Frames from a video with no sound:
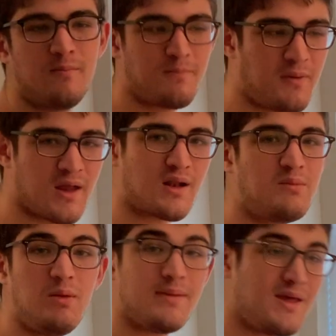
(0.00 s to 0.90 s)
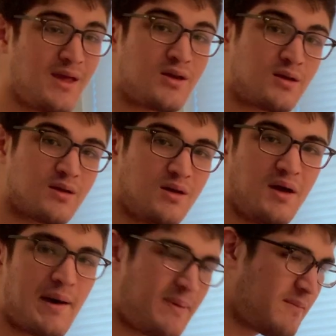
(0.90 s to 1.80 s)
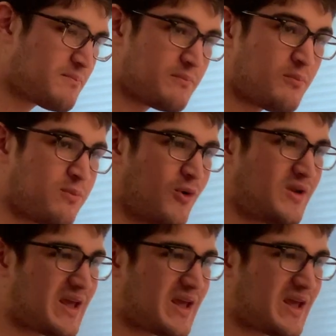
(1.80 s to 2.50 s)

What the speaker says: But let me begin by pointing